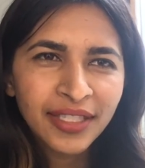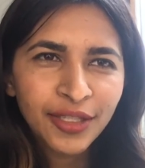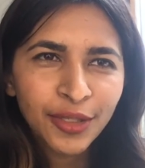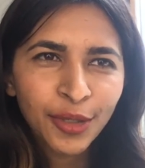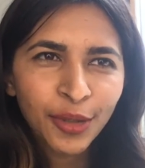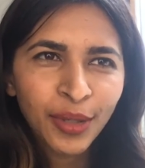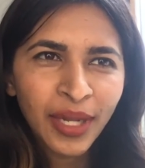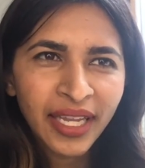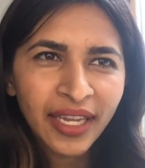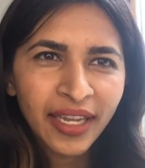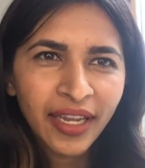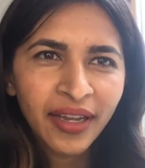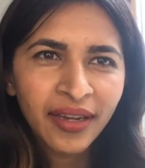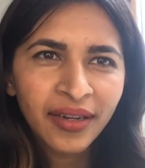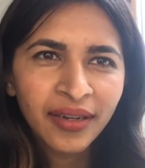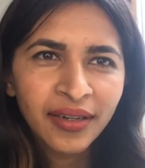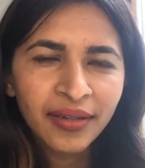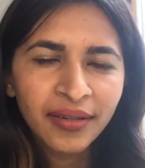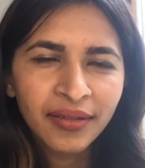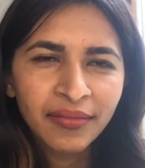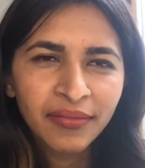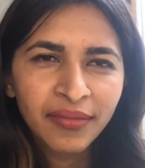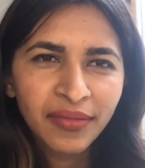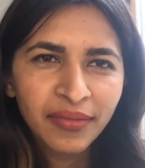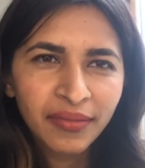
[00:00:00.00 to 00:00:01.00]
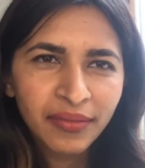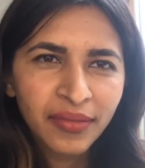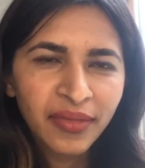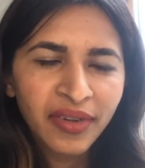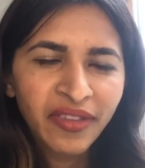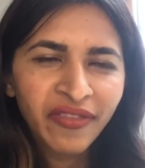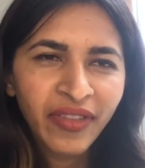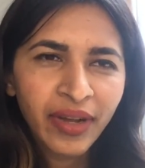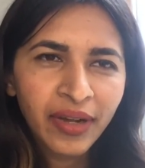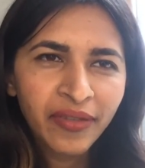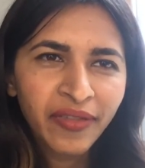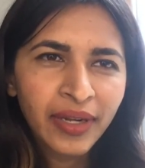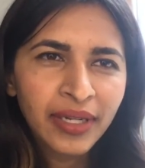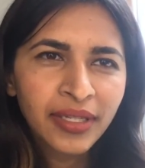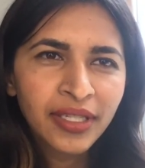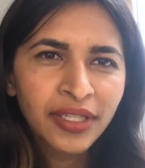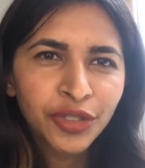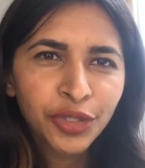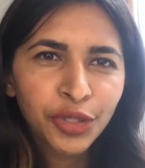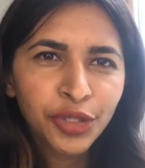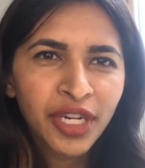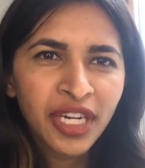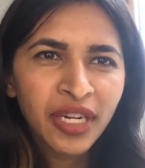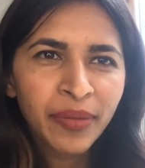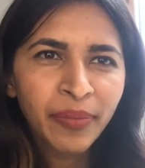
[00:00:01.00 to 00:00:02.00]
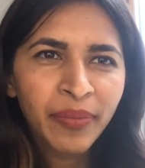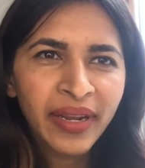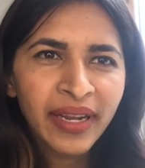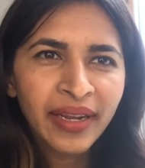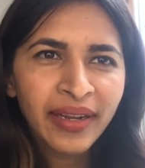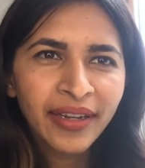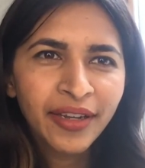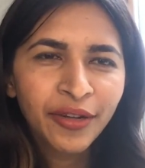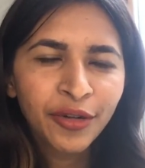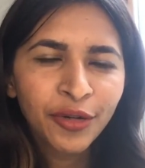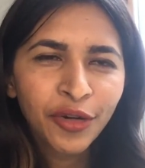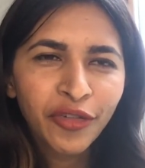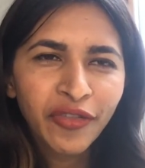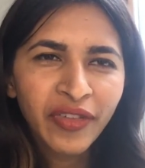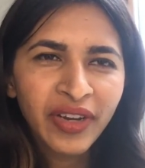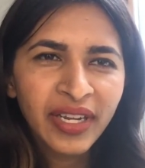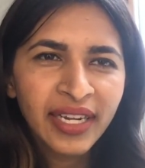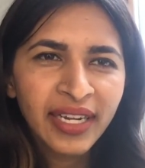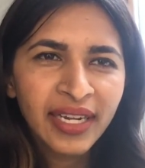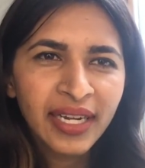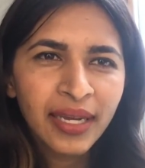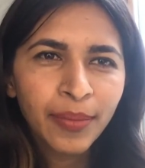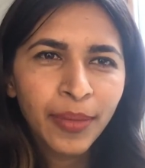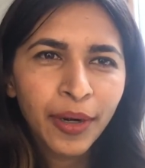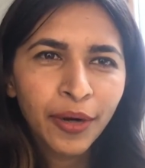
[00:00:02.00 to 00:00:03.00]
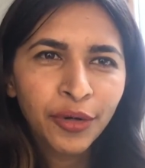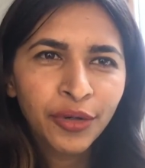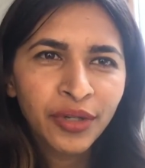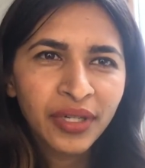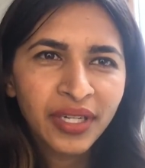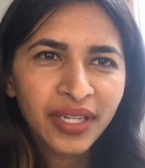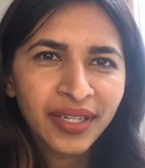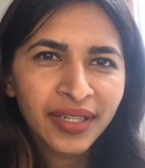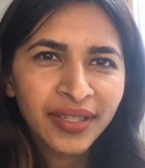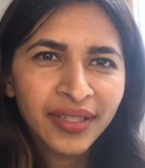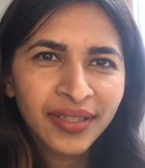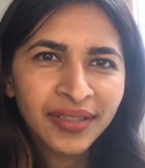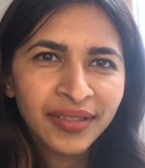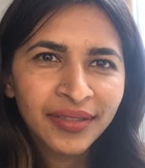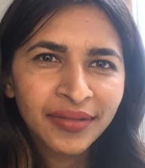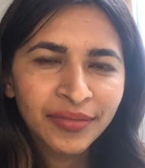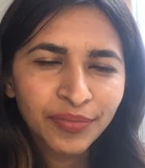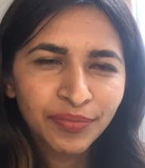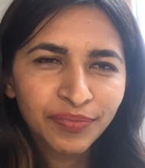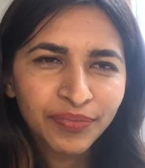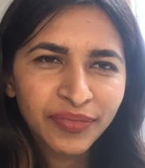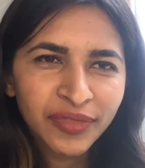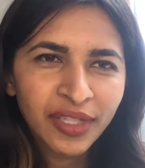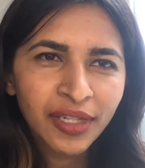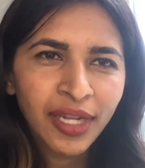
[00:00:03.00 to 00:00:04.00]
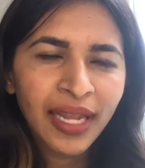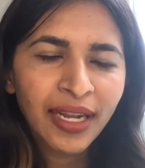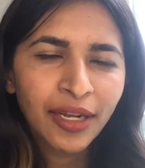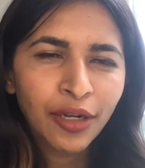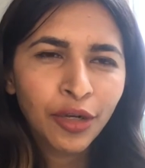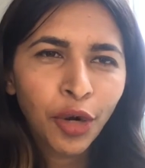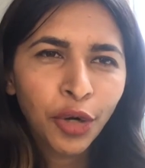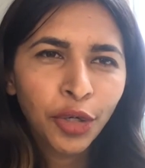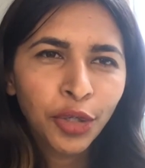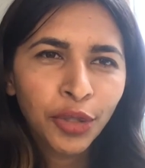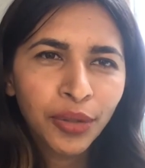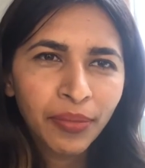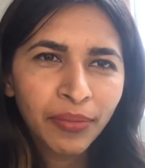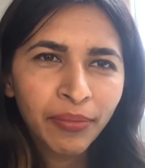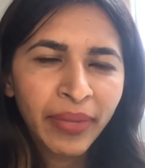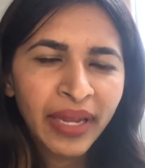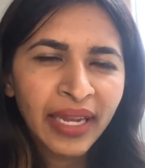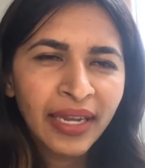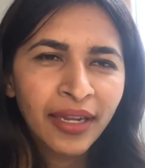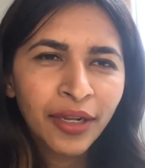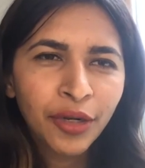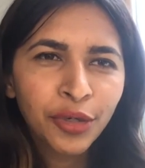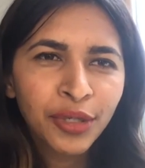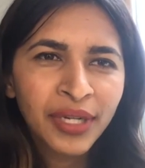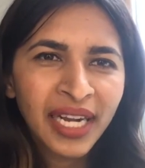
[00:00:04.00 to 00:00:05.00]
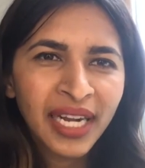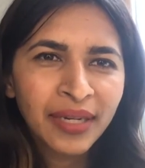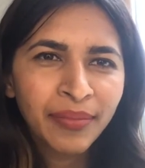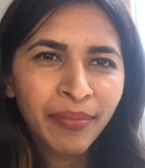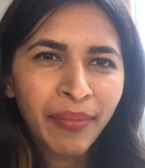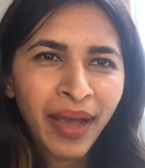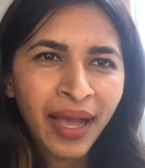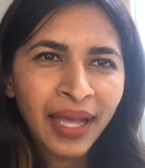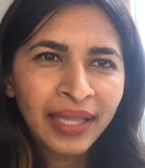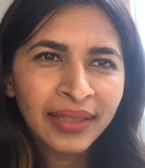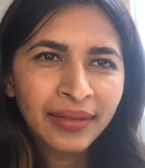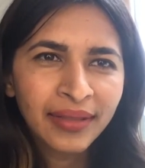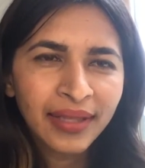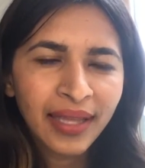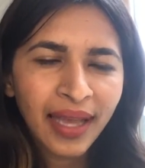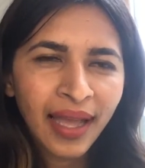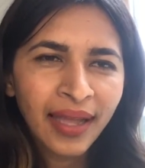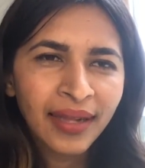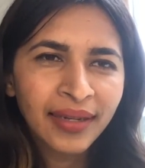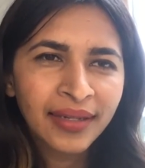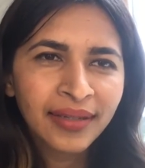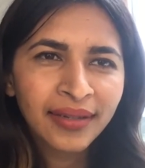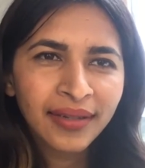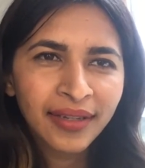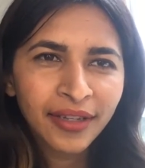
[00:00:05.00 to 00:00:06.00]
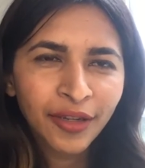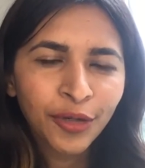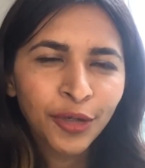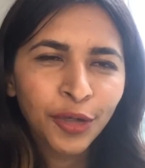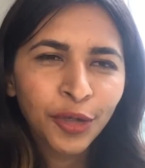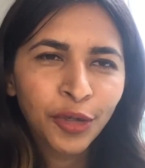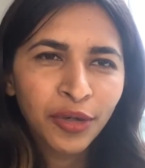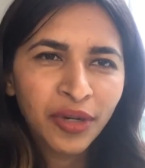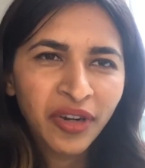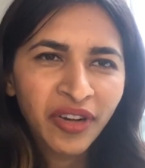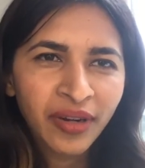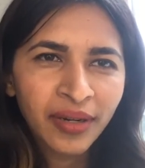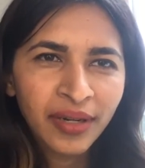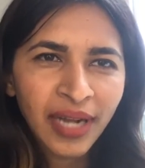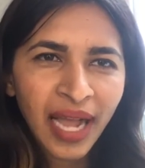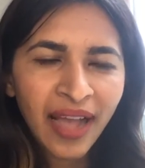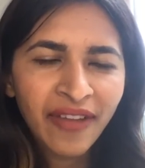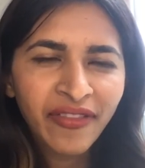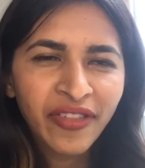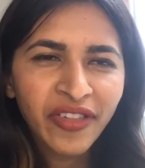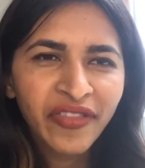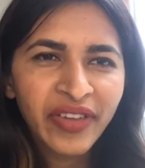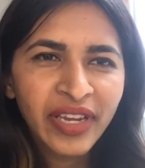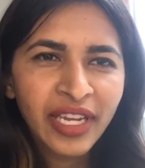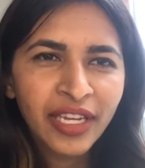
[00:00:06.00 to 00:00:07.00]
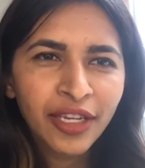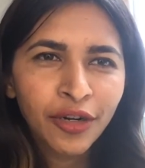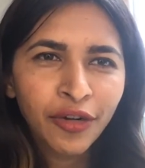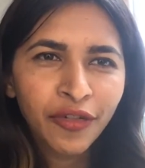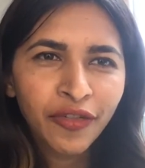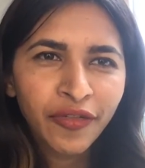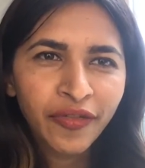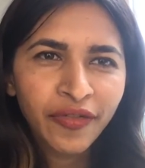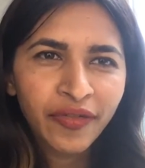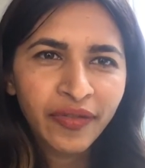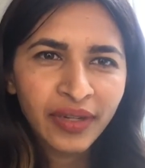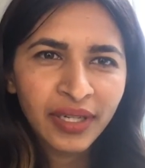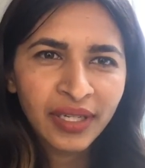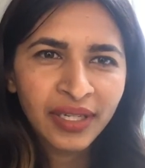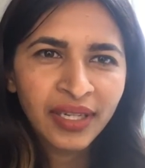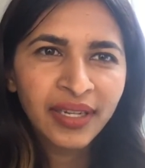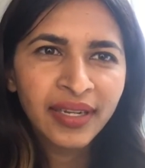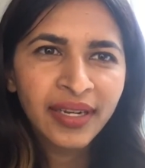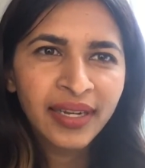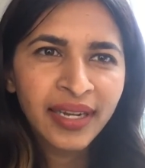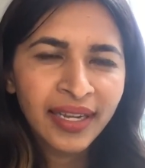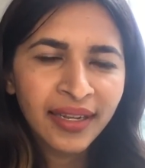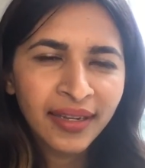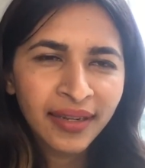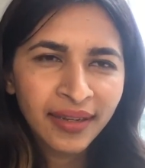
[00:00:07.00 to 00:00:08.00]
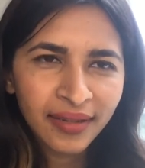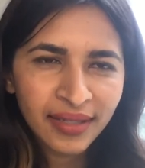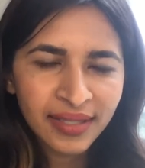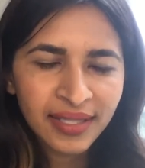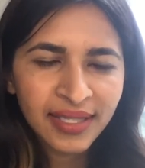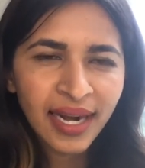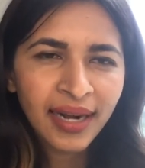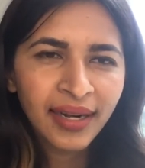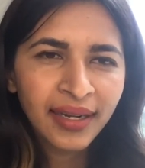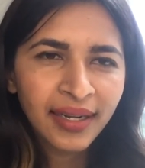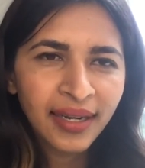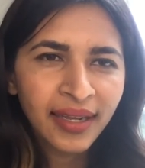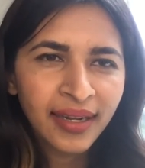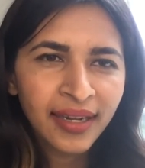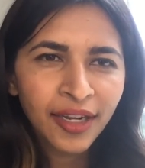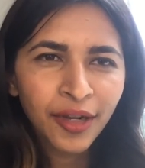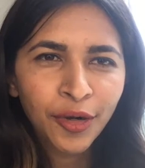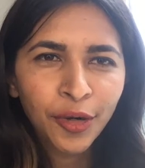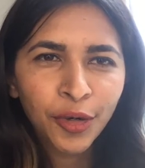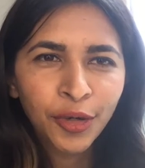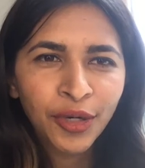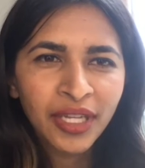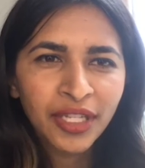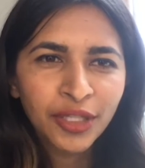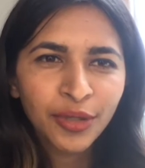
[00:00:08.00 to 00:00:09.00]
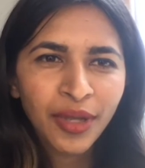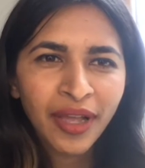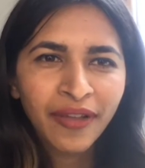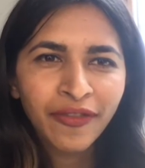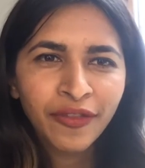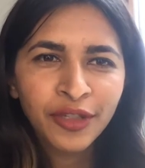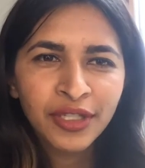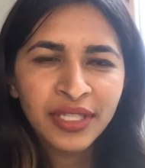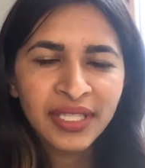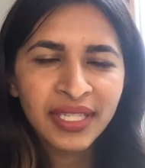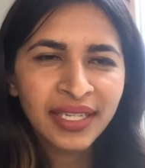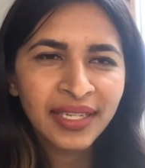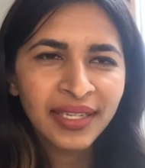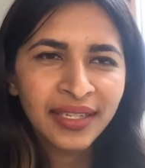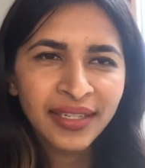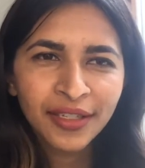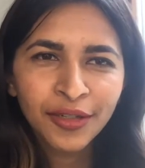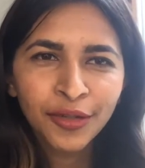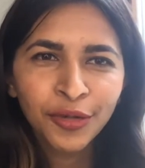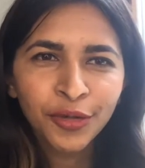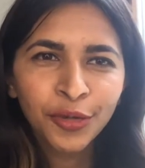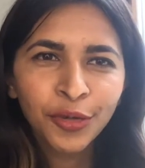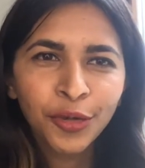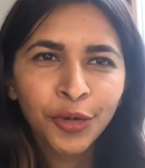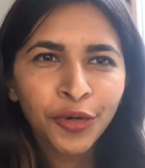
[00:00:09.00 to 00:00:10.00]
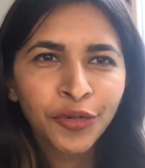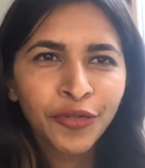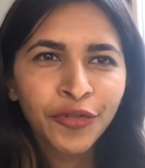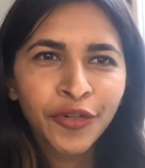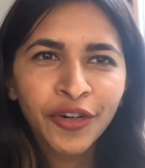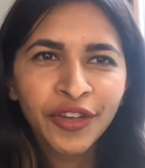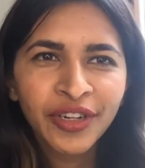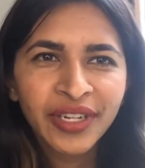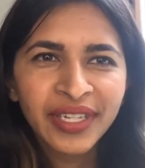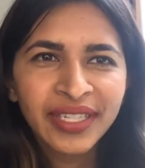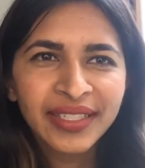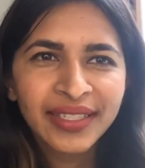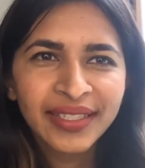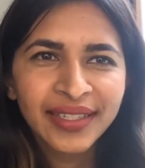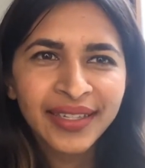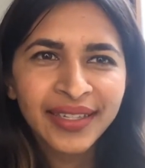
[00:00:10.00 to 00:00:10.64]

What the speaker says: So like one shouldn't be worried about like not being good at math and have a fear of start learning coding. So I would say no, go for it.